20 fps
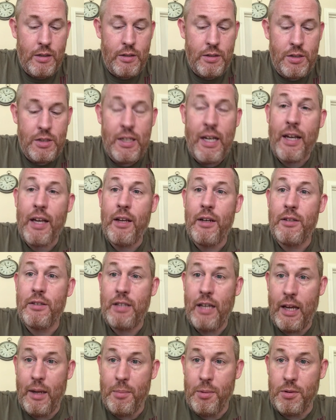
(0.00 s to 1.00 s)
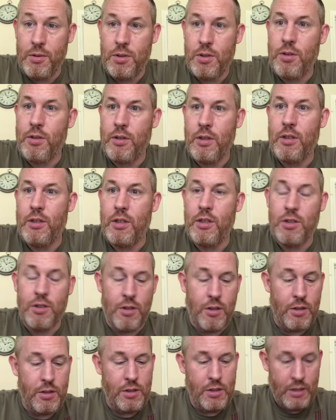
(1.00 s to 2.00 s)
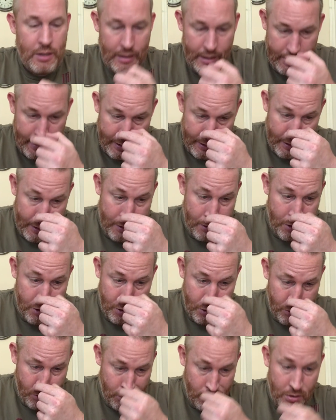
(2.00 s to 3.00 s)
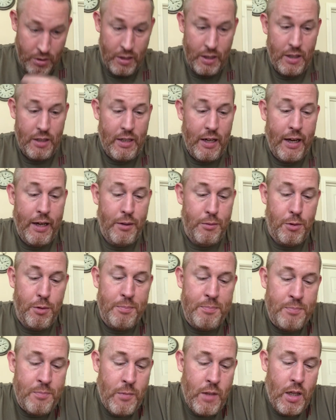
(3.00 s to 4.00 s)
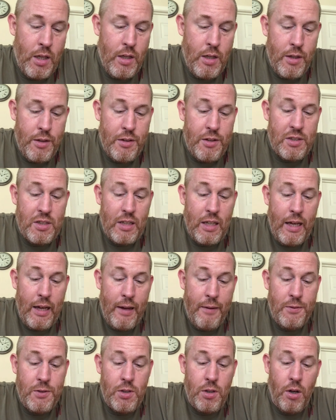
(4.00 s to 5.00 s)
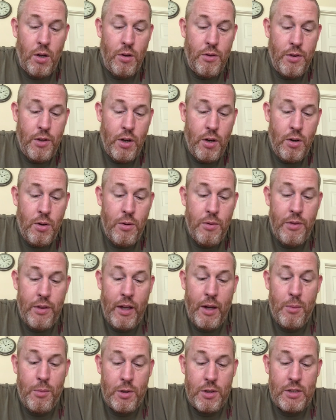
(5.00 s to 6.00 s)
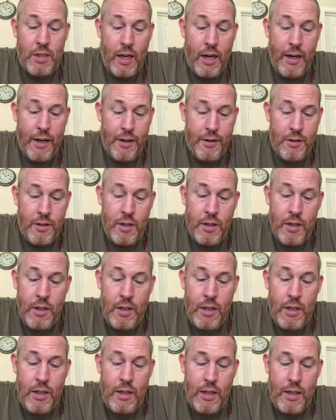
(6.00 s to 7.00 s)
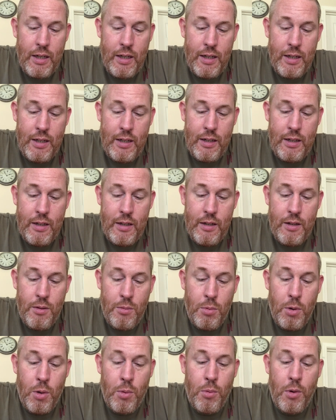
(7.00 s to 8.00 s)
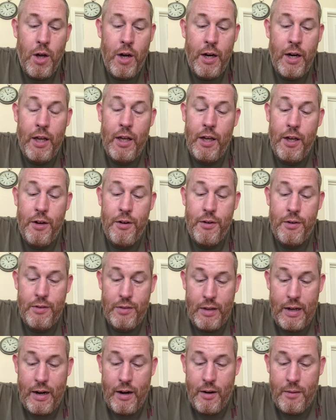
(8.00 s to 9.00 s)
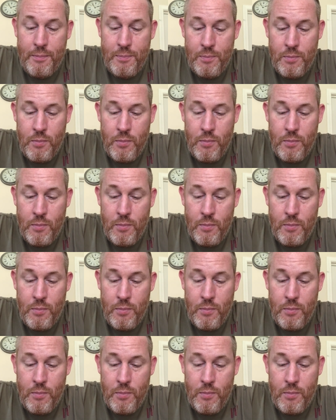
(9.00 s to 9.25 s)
second tables, or the desserts, into the dining room. The slaves, although they were tired, were running here and there.